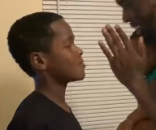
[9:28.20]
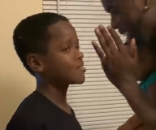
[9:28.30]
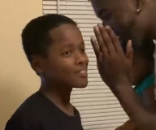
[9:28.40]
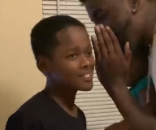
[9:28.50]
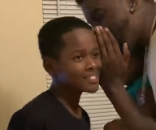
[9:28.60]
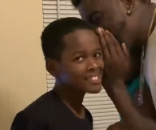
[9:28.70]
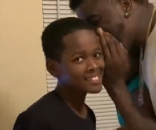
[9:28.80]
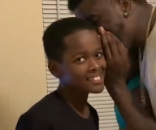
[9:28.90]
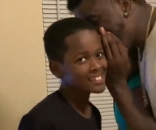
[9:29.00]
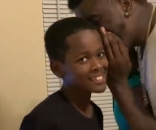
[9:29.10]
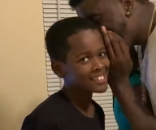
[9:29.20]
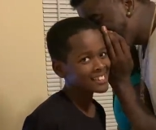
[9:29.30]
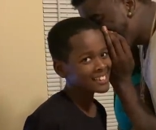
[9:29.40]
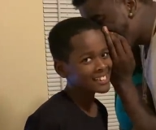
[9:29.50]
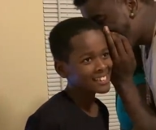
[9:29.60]

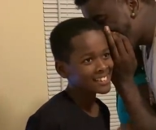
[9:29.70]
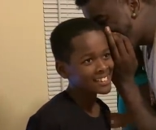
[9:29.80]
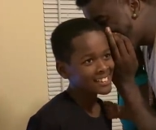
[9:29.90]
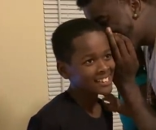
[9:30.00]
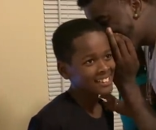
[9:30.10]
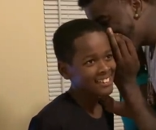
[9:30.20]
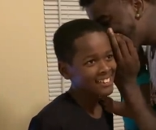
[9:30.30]
No one is speaking in this clip.